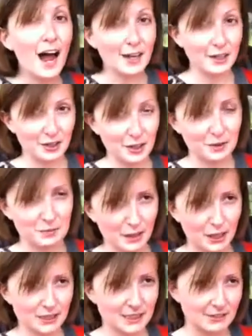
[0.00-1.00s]
I could,
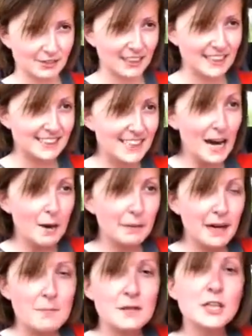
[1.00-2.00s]
because it's released there,
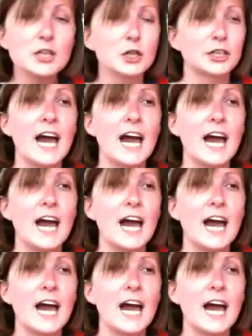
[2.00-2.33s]
but I'm in the